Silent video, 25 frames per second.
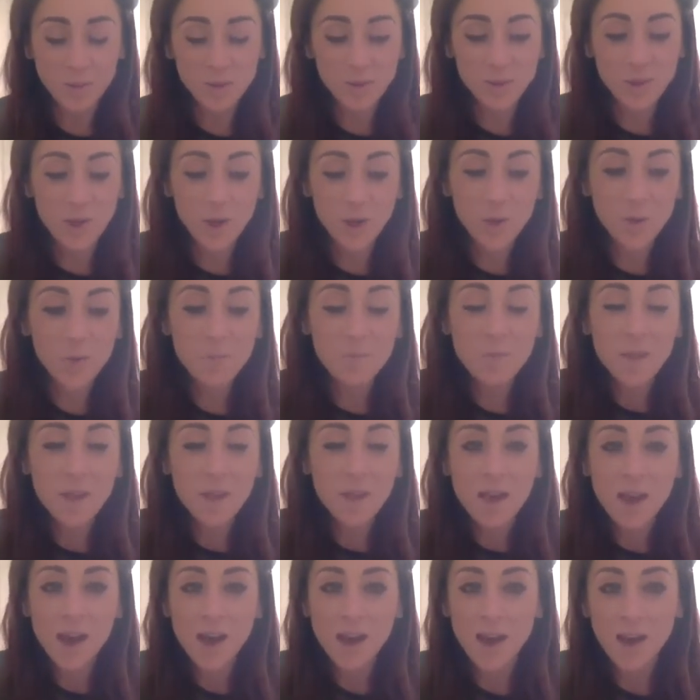So,
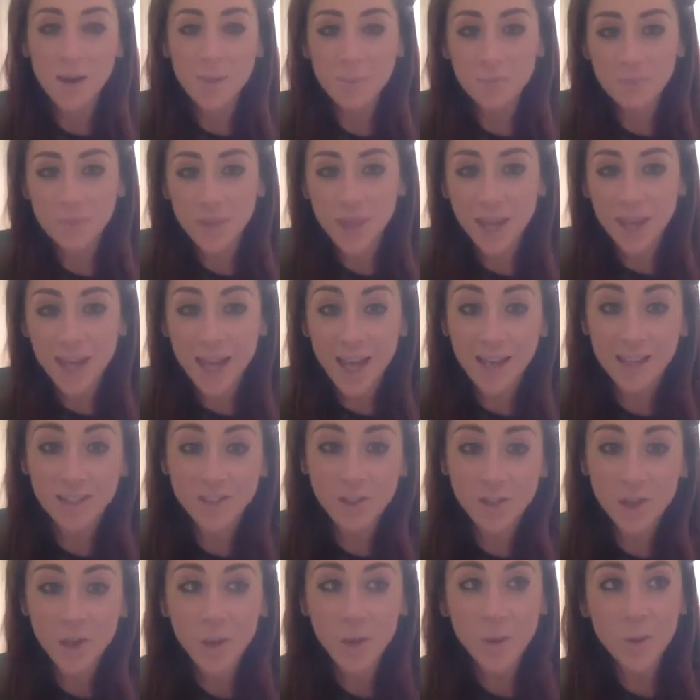okay,
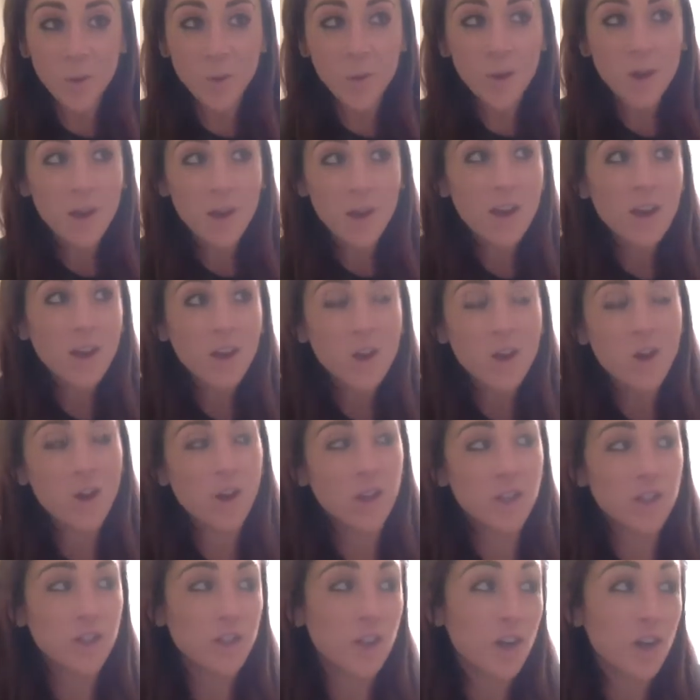so
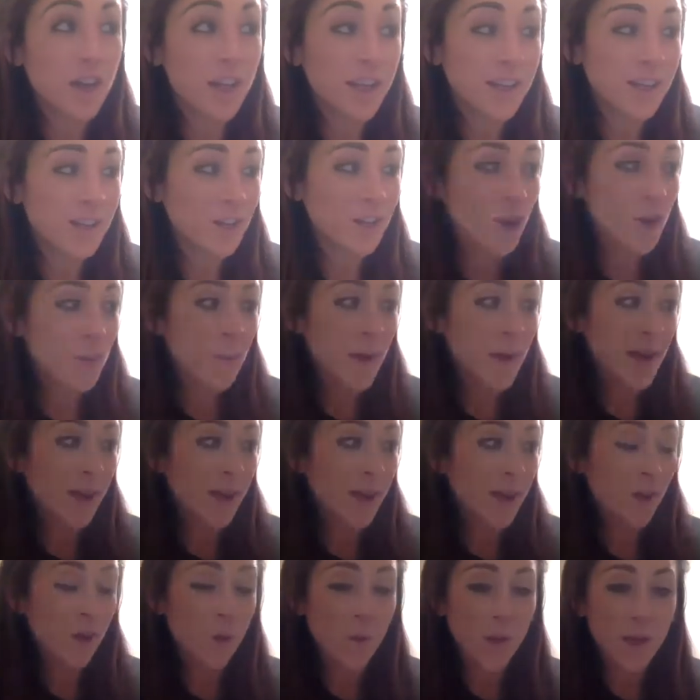gosh, I could go back
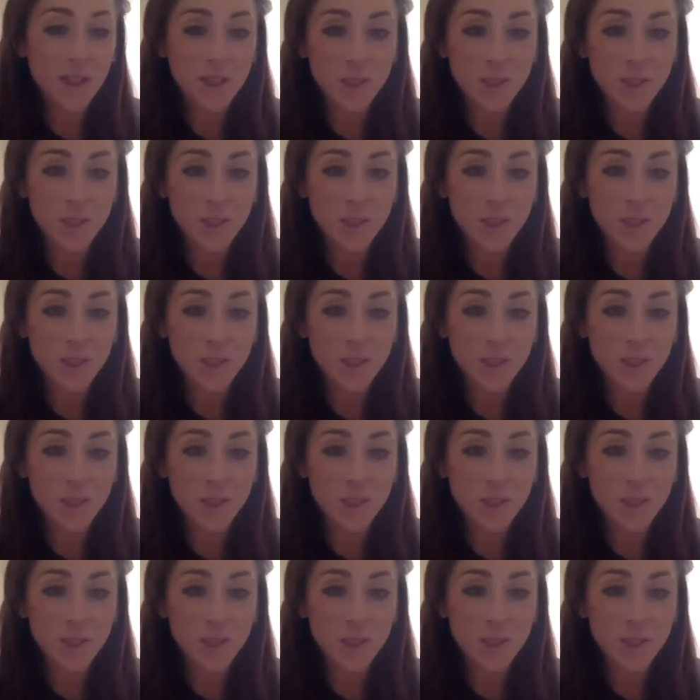a long way.